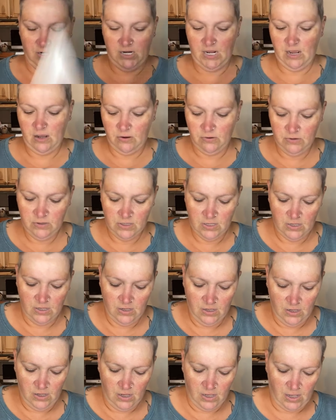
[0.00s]
now.
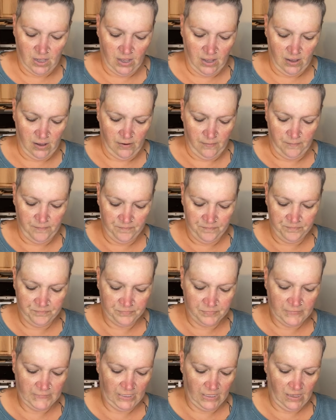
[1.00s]
I
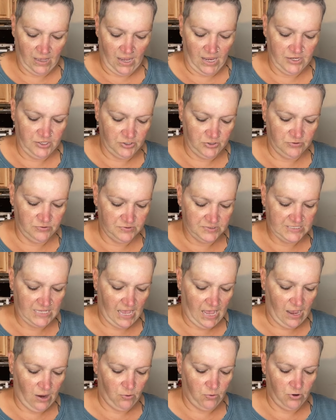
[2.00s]
use
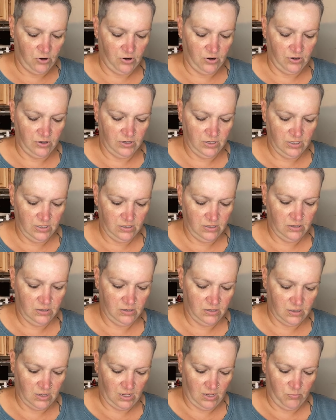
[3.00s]
our
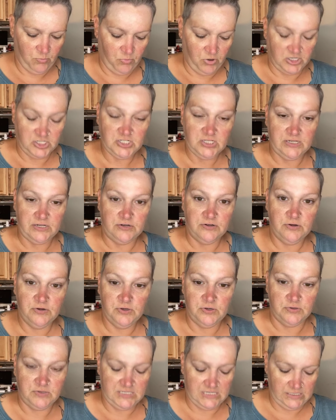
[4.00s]
brush cleaner,
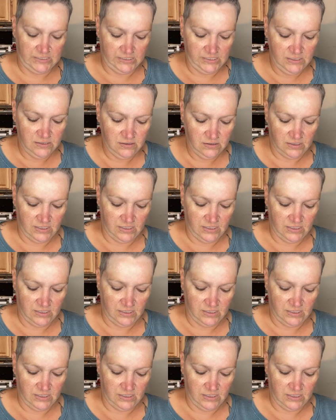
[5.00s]
Houdini.